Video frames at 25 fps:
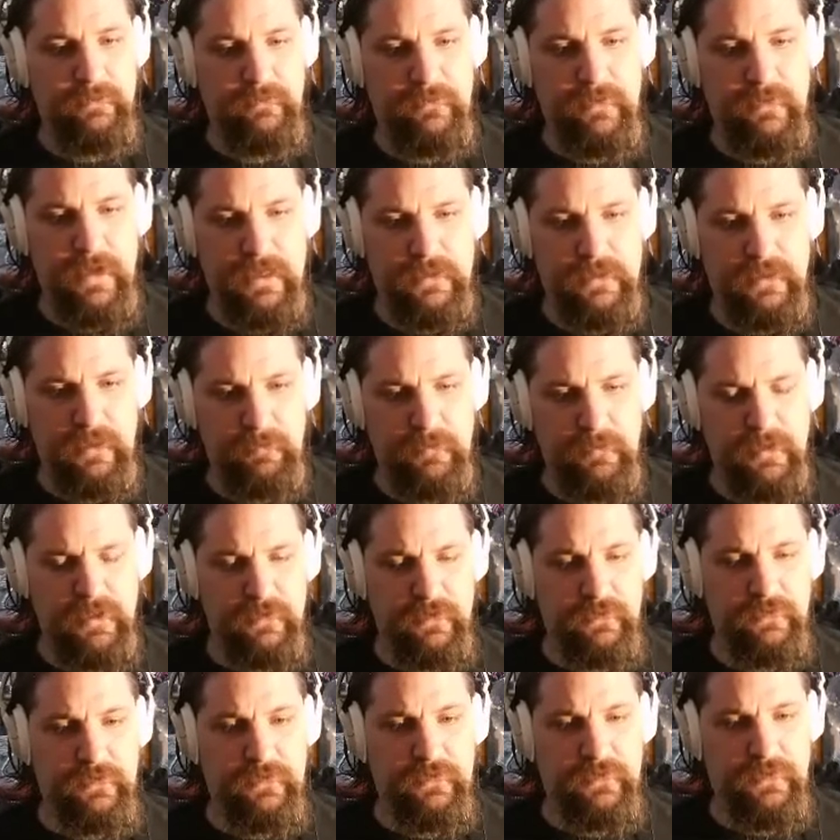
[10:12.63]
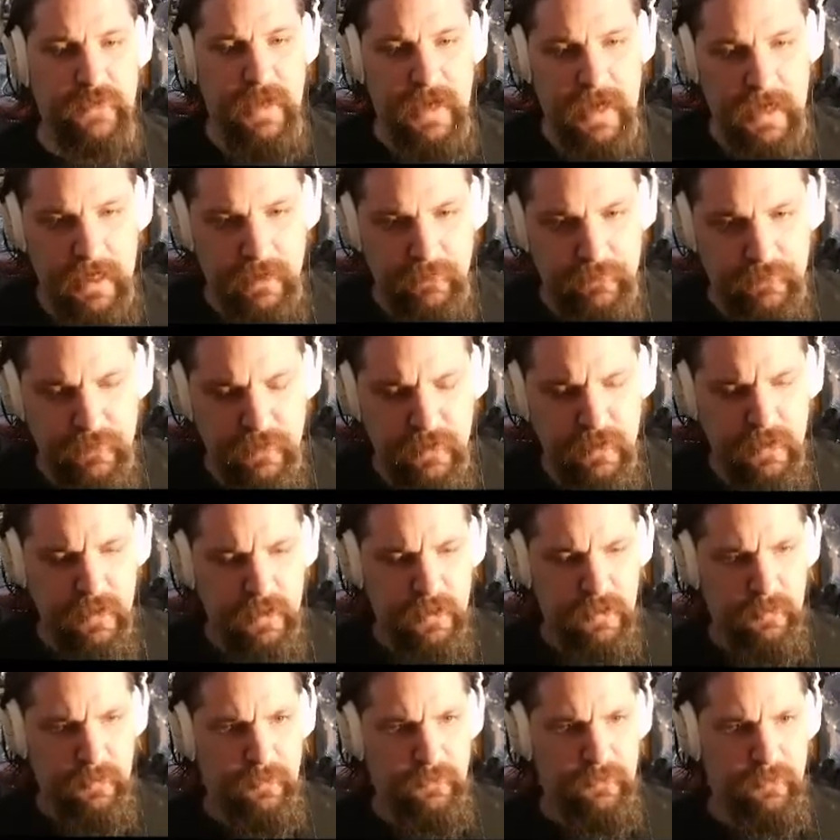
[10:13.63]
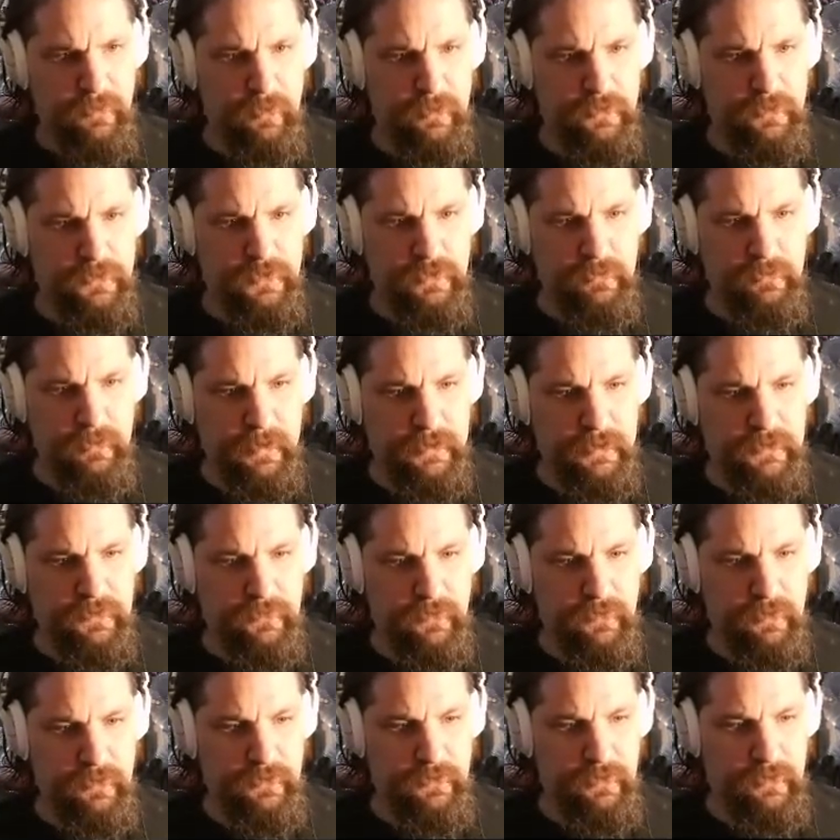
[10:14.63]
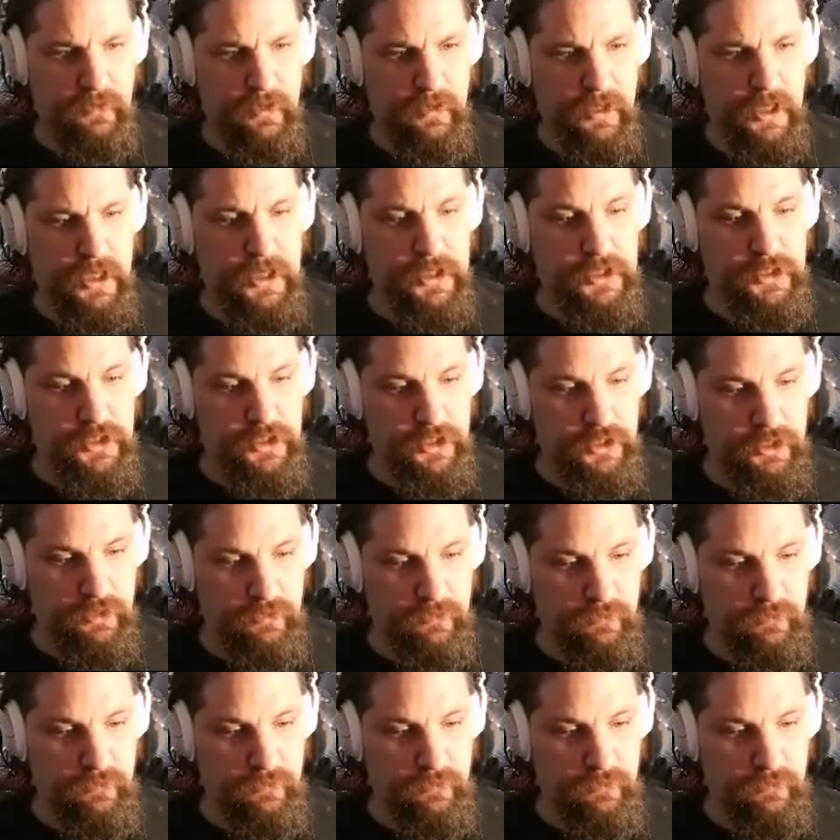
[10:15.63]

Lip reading: In fact, I'm going to save before too much further ado.